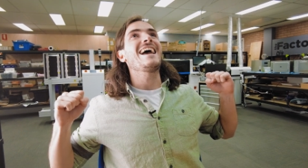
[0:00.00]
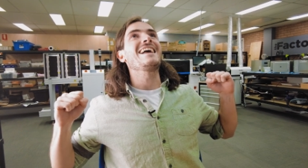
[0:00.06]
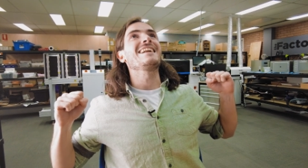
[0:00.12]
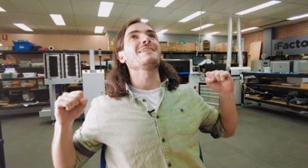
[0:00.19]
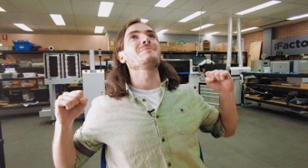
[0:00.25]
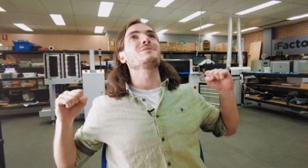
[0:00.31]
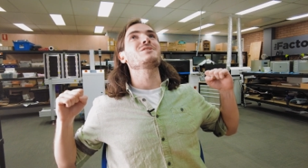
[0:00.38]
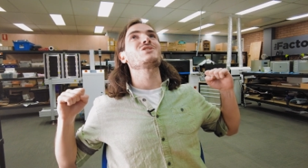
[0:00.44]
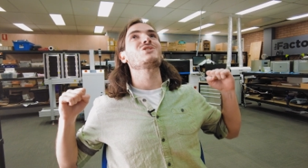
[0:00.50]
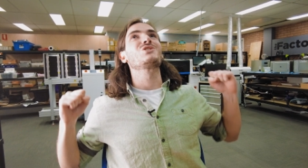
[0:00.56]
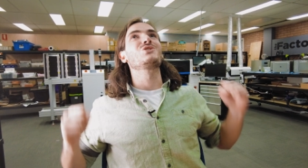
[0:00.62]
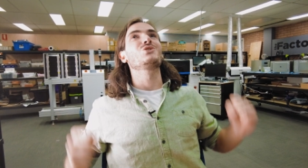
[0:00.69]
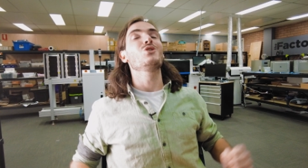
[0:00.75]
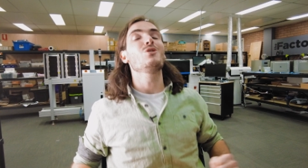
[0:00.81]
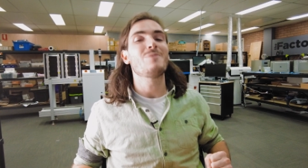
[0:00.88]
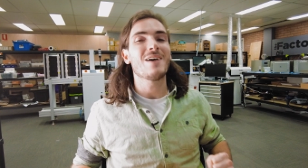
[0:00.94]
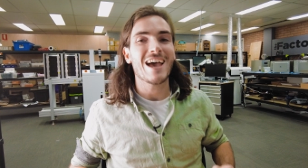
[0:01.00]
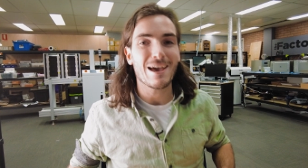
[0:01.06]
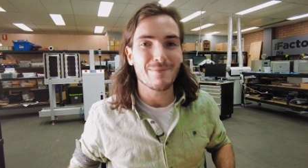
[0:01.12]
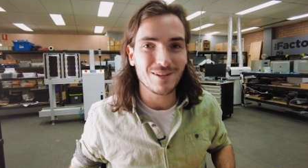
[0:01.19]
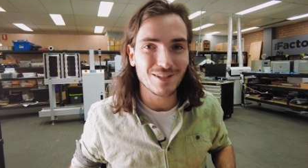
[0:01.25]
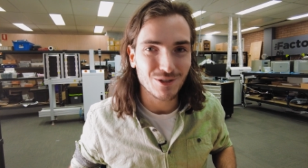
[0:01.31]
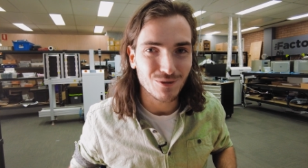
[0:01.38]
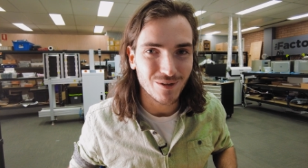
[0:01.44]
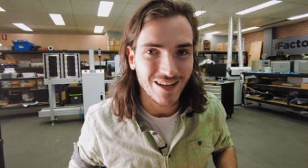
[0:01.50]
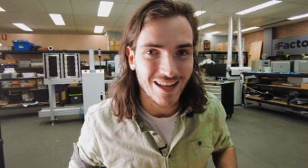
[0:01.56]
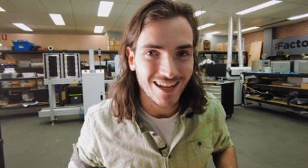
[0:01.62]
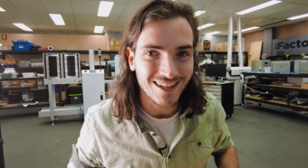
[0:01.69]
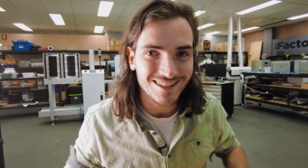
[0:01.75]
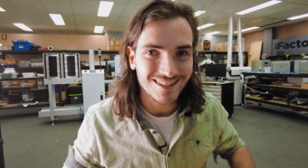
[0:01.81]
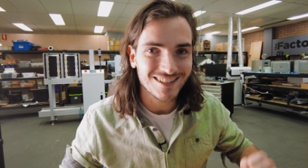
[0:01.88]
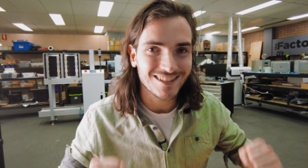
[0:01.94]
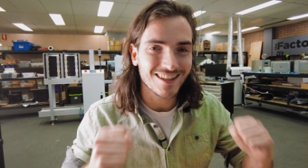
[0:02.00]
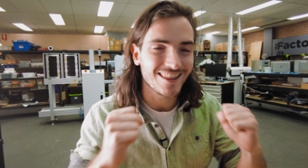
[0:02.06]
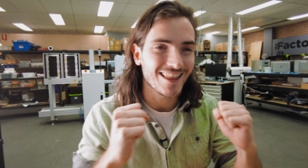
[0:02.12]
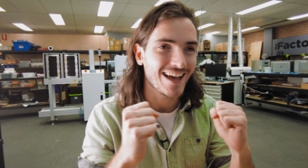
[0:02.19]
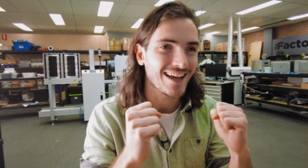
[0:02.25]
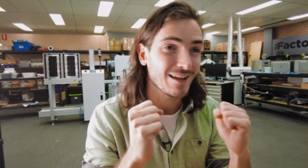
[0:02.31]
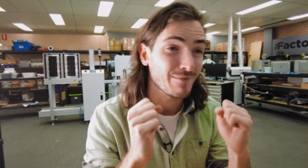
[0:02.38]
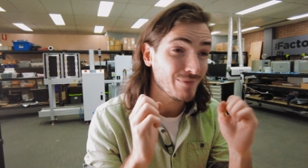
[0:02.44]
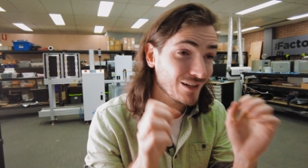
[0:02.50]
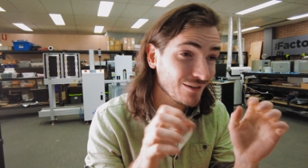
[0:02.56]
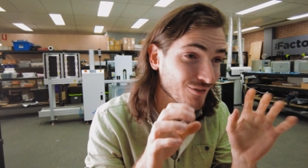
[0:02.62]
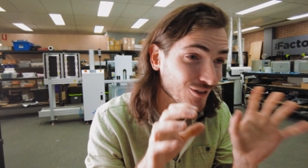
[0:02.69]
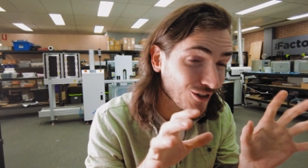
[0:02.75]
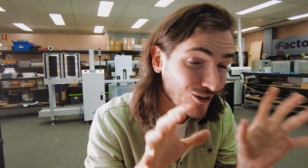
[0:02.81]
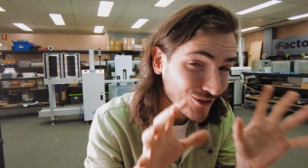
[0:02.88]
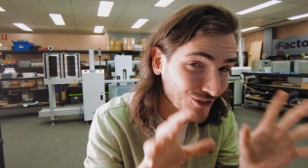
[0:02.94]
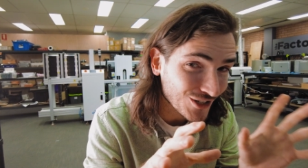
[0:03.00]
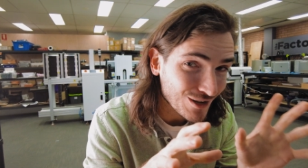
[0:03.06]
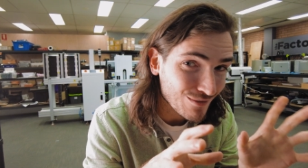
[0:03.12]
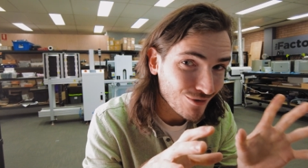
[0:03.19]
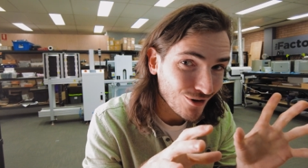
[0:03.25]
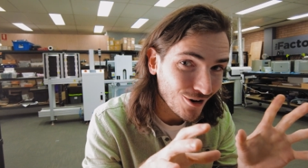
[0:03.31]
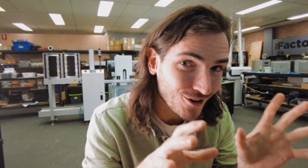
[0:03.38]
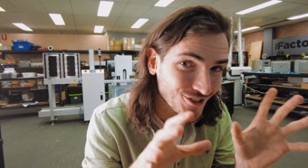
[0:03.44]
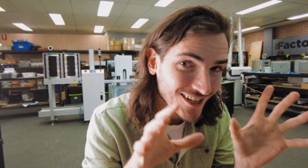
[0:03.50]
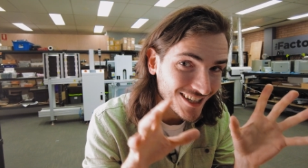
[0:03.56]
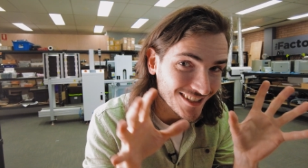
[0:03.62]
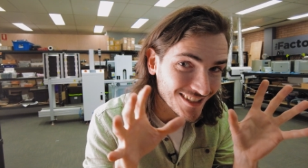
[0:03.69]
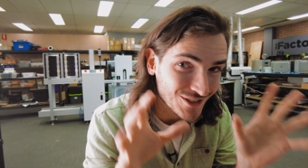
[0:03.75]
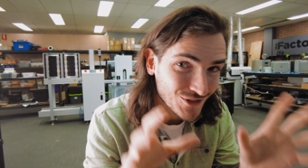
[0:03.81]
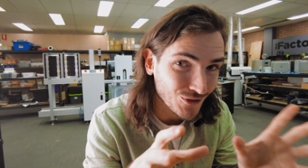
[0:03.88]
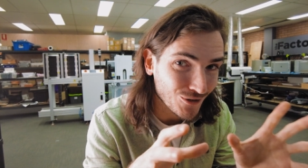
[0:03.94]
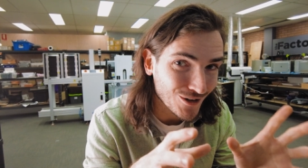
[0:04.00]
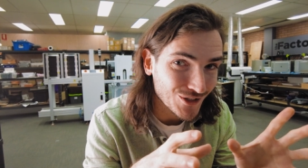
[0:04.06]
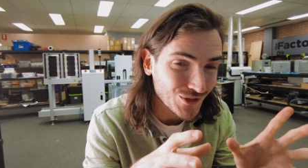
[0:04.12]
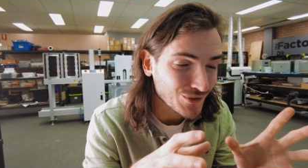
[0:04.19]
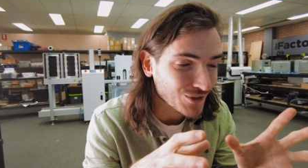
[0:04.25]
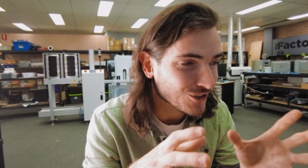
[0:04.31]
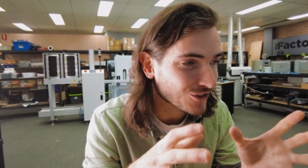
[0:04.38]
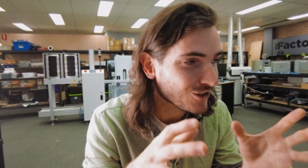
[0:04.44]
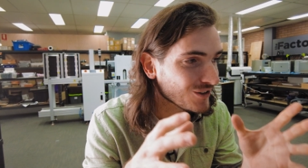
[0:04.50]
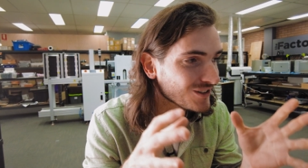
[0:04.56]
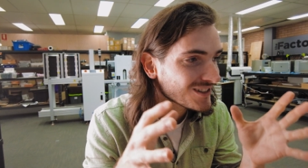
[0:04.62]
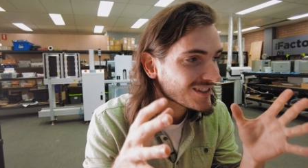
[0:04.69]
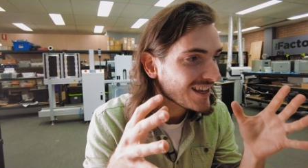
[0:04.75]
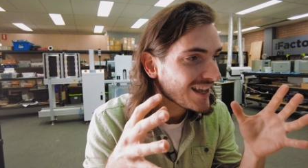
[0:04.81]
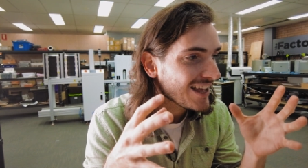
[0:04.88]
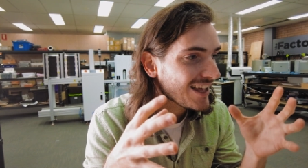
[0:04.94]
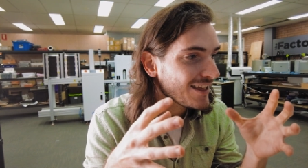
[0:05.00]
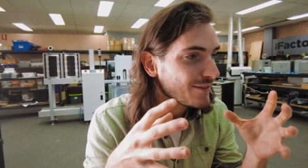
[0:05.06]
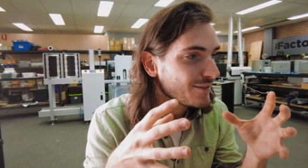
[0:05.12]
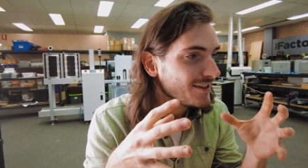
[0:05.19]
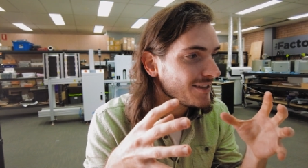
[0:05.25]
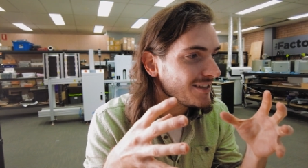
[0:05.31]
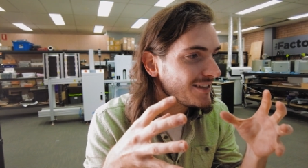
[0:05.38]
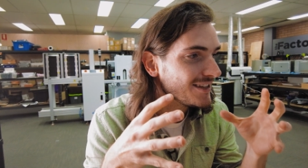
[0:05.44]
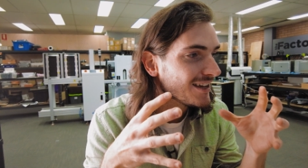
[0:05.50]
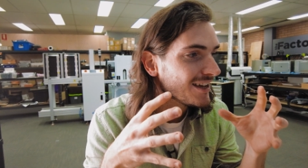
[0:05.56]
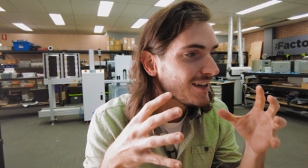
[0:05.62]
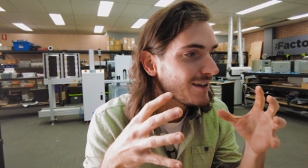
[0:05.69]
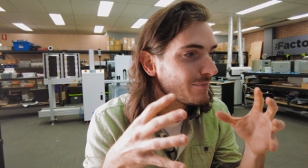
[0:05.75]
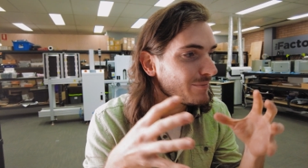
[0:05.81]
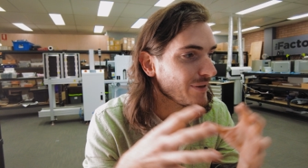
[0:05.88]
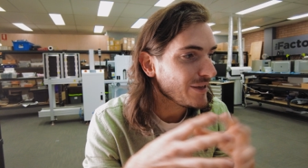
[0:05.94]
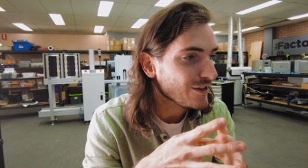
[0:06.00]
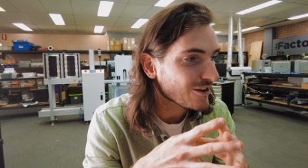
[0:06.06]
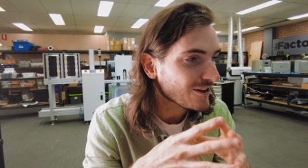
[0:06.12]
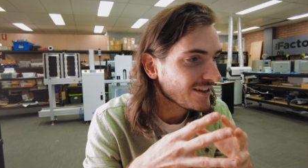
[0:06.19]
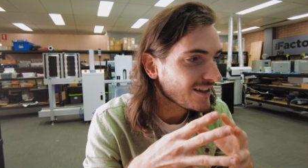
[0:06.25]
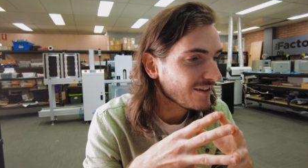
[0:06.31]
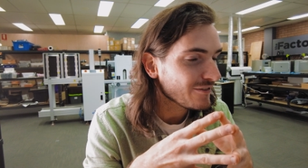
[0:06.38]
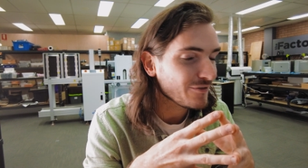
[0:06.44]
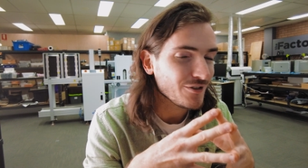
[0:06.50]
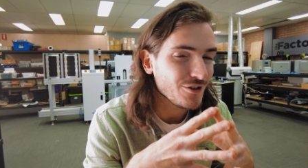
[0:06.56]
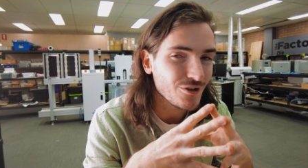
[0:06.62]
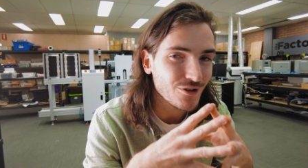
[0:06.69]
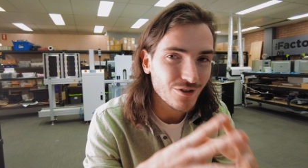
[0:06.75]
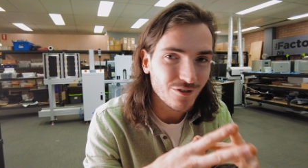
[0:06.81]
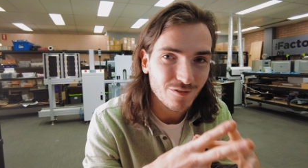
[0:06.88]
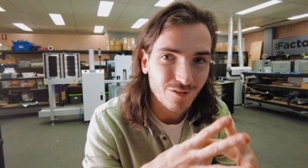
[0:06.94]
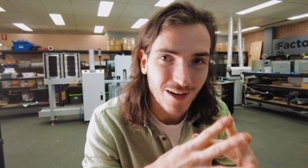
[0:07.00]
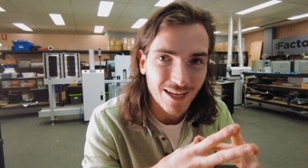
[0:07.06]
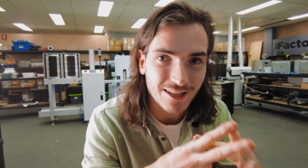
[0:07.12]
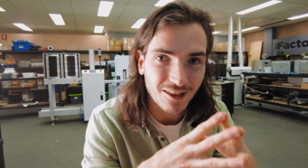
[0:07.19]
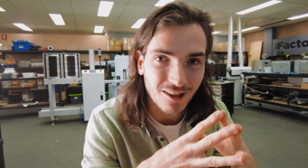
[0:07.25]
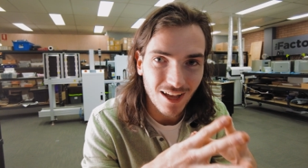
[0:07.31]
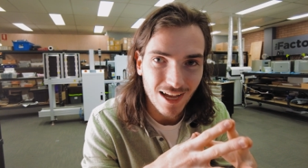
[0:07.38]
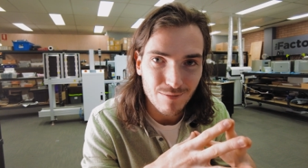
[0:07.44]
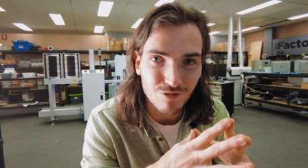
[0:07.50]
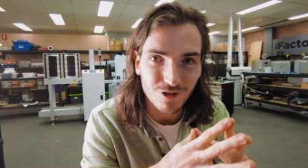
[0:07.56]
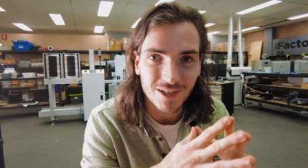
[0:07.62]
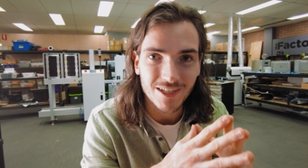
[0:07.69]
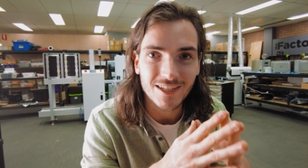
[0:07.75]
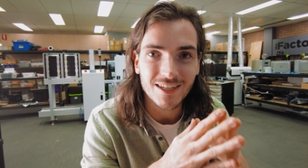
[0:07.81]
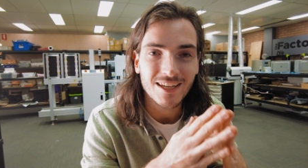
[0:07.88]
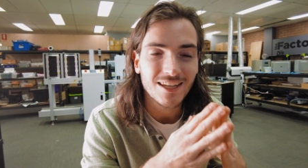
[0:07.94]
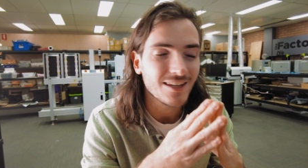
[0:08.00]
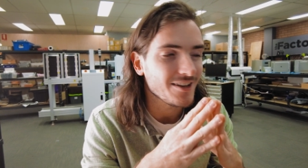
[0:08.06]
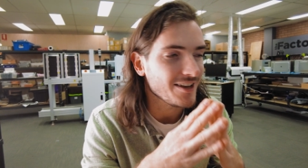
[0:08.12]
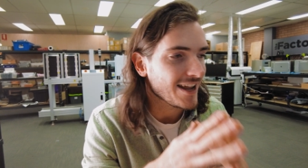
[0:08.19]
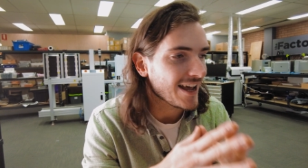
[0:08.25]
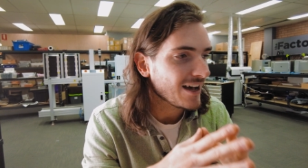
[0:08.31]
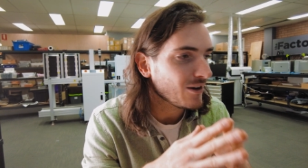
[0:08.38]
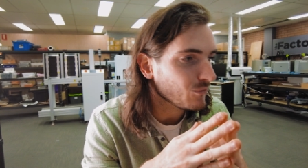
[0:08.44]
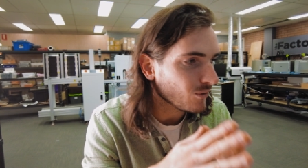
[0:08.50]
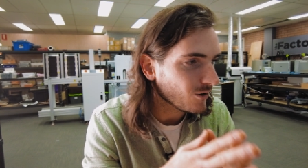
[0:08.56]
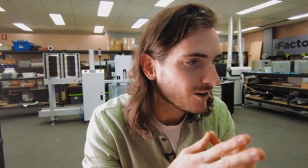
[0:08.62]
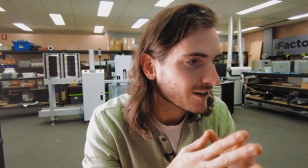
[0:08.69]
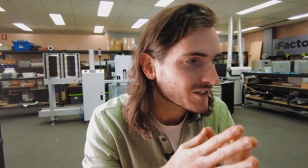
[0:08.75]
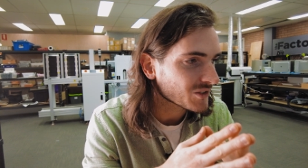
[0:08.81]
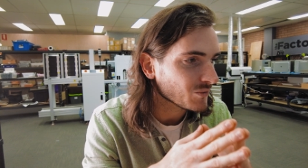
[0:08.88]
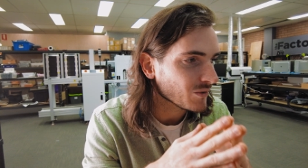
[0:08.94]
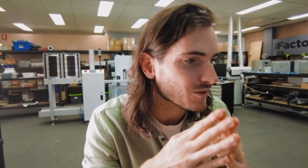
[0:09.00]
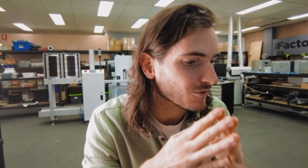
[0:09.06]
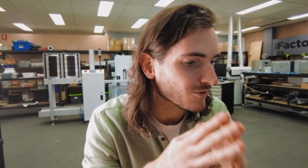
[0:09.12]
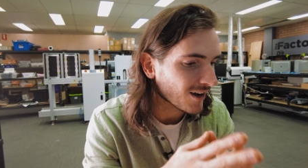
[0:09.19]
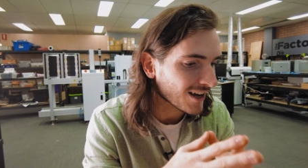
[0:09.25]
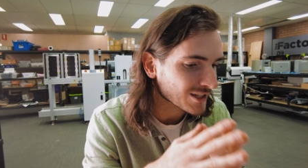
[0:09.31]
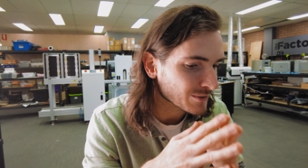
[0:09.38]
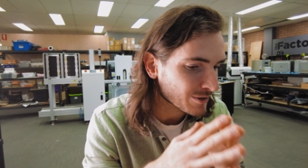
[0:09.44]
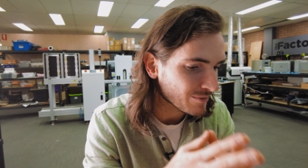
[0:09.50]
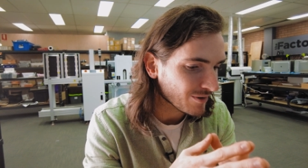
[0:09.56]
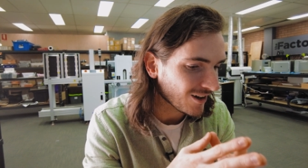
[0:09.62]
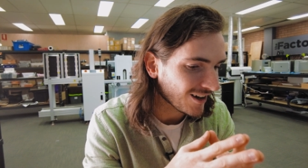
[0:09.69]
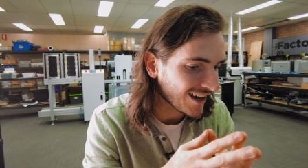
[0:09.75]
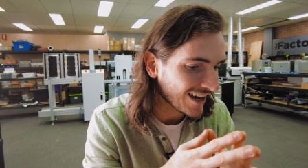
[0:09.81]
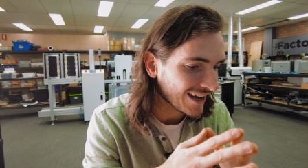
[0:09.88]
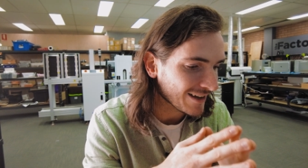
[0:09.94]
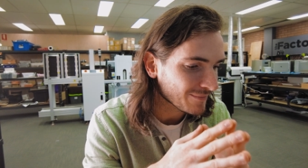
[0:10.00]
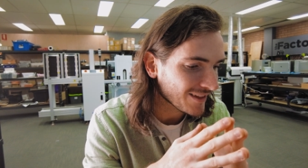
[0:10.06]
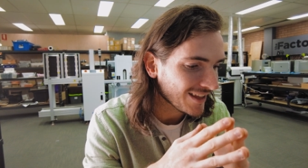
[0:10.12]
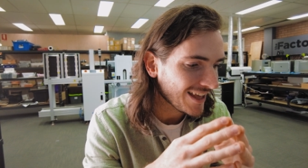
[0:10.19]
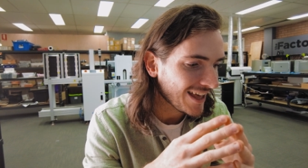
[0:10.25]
And I'm super happy to announce that a bit of a long-term project is drawing to a close. The PiicoDev Unified Library now works with Raspberry Pi,